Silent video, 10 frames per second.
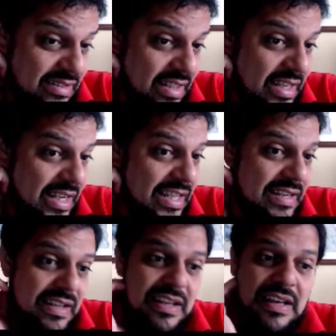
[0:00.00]
Is
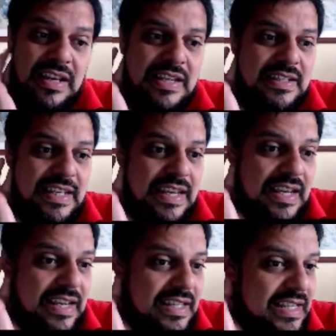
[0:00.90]

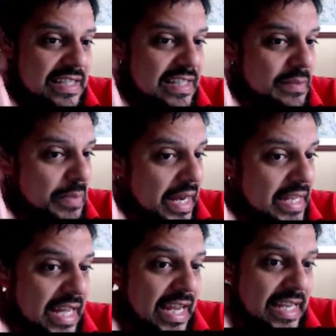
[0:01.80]
the spade
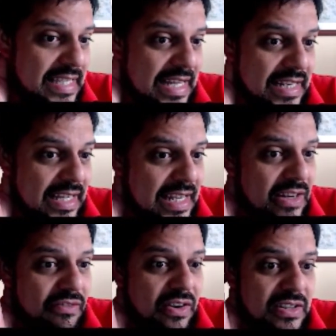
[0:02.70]
ace and the king
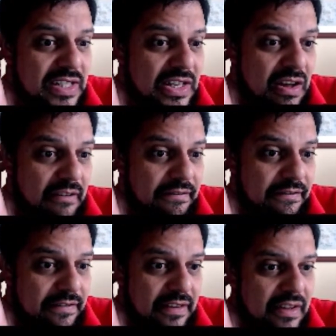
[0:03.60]
of hearts
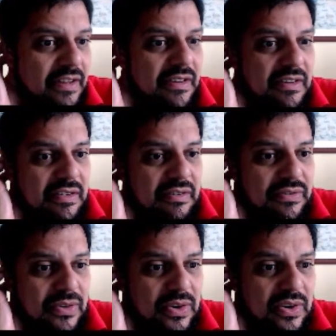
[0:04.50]
enough
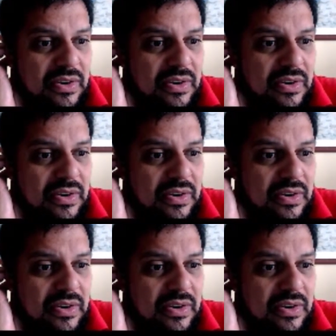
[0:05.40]
for